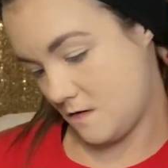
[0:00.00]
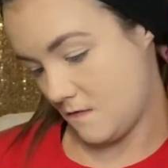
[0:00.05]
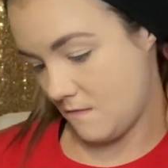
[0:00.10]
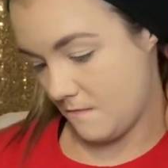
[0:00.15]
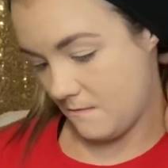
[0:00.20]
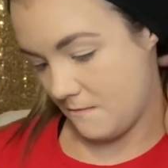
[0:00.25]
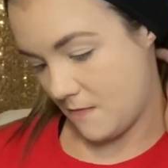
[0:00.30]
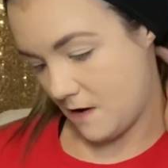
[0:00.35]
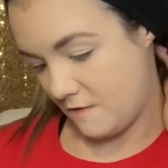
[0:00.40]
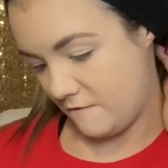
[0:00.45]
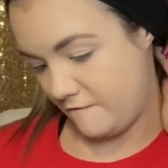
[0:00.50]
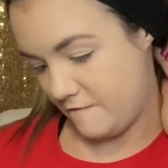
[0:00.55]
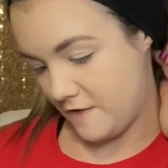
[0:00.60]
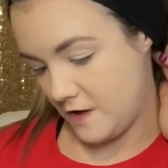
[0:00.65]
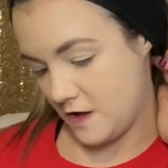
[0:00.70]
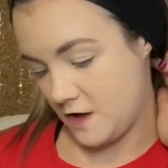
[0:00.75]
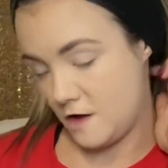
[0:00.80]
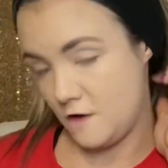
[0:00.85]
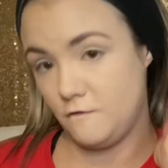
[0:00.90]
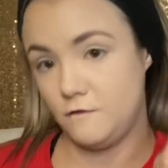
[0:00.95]
my
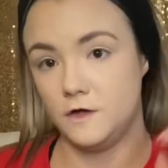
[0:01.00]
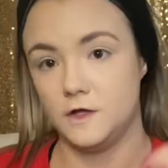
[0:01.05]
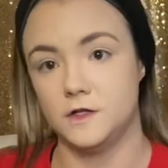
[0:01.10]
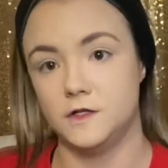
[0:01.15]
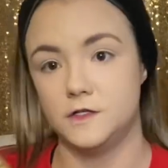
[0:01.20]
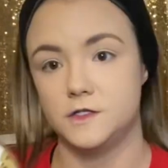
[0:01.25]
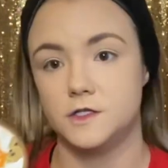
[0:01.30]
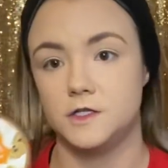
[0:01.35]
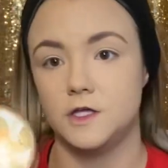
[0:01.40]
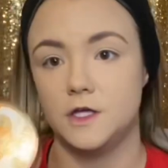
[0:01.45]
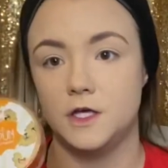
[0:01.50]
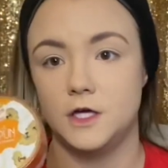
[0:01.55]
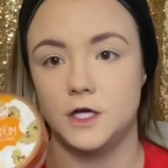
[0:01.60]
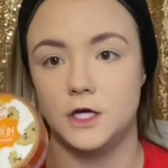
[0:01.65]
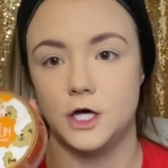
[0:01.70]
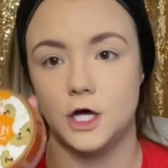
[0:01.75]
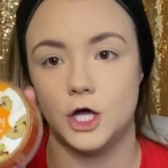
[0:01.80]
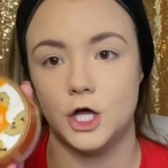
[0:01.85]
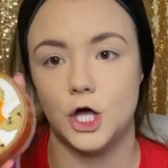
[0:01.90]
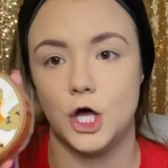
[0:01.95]
fave is
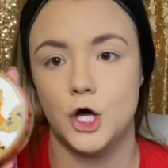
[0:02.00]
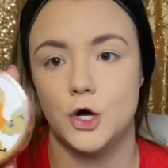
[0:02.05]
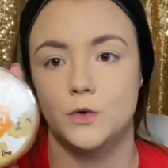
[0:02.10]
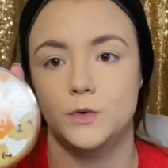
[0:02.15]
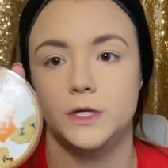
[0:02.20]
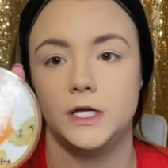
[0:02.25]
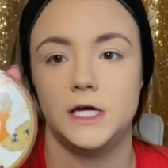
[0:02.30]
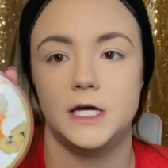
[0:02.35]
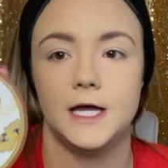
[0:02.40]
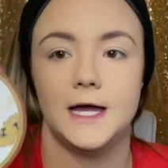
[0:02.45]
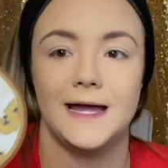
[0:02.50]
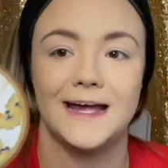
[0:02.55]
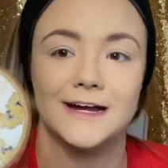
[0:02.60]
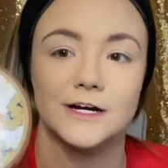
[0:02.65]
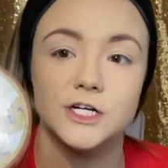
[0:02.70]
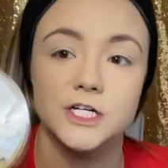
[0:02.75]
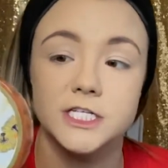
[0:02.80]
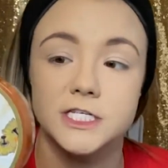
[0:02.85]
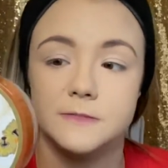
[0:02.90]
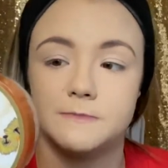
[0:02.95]
the Coty
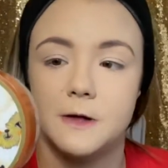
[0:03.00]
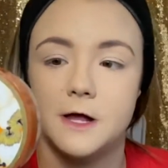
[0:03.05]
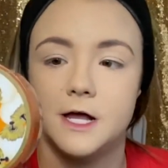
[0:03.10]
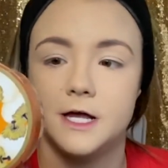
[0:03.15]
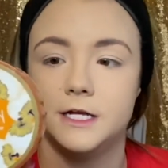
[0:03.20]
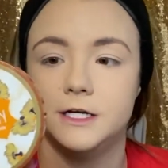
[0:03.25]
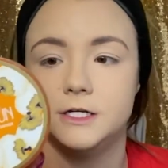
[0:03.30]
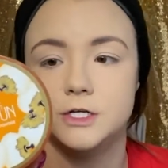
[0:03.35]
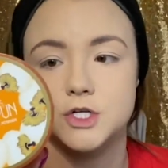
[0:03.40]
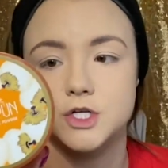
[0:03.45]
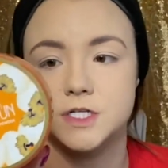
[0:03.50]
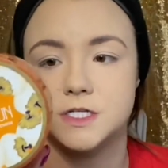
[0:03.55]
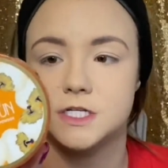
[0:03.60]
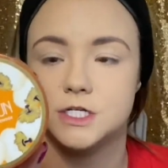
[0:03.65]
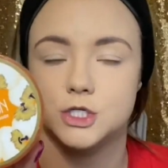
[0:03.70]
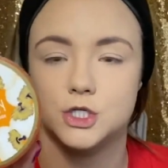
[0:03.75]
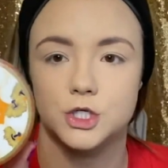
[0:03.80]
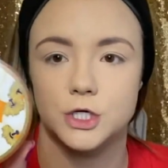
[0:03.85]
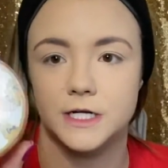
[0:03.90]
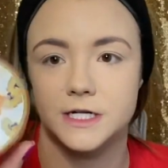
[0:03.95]
Airspun, just
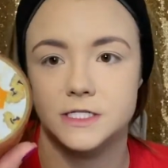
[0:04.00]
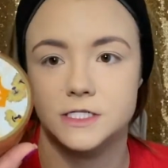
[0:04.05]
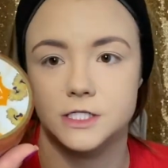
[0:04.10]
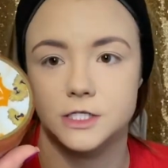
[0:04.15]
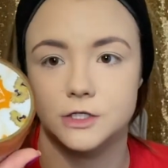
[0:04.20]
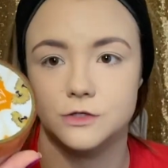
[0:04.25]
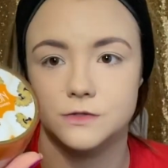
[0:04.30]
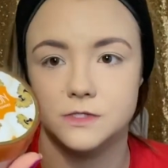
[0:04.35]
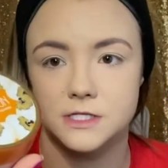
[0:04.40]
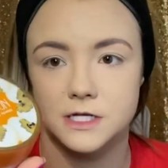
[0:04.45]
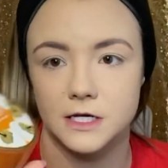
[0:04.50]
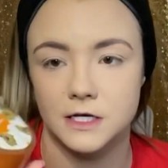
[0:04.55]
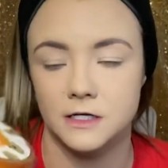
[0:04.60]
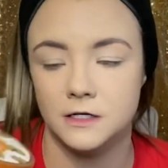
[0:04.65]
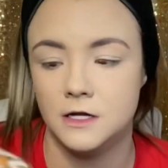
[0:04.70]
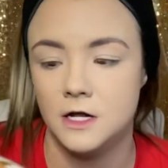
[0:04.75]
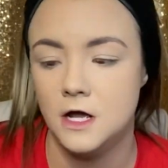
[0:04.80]
in translucent.